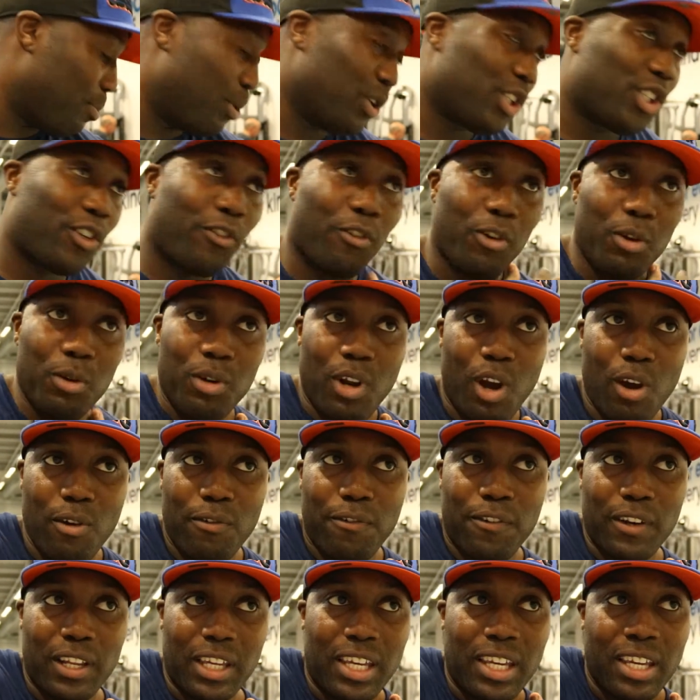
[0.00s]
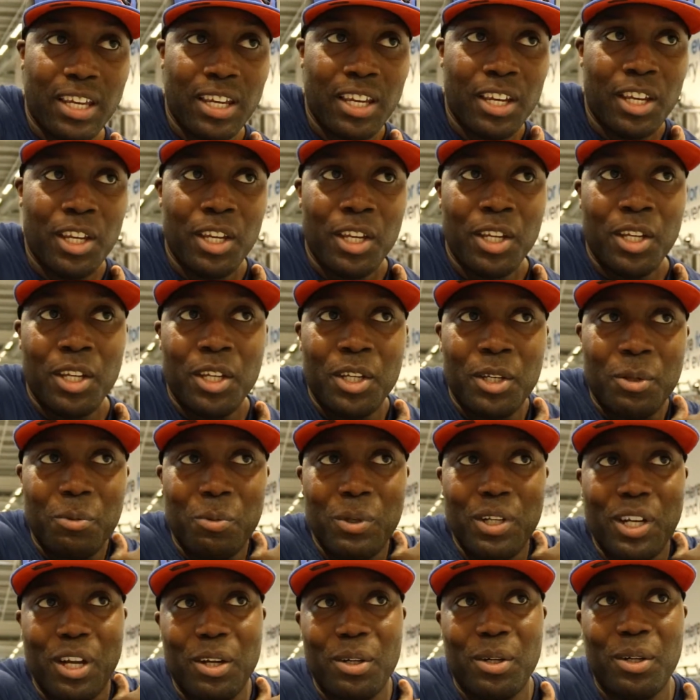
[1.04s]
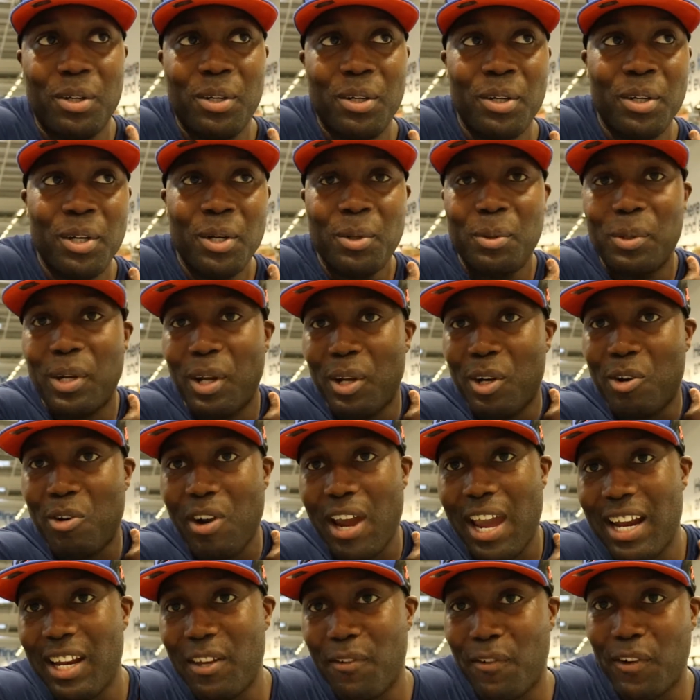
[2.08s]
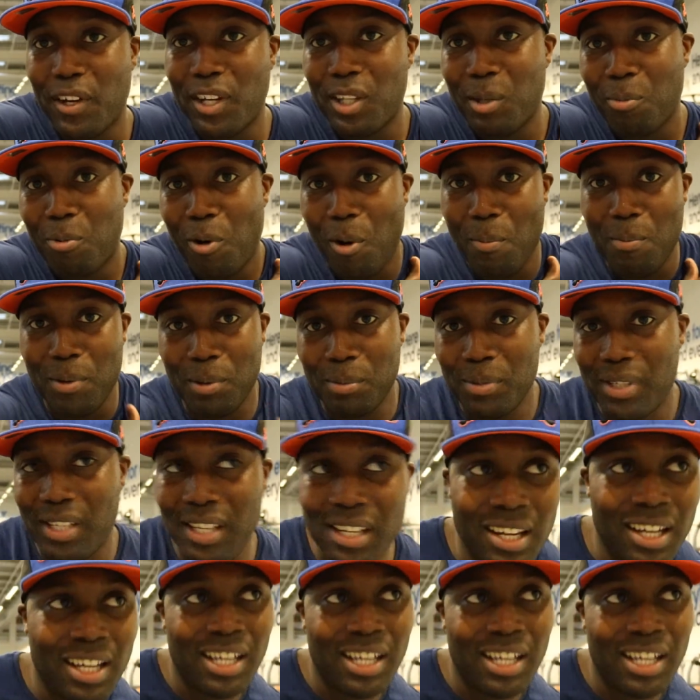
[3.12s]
push through, and hopefully we don't create any further problems.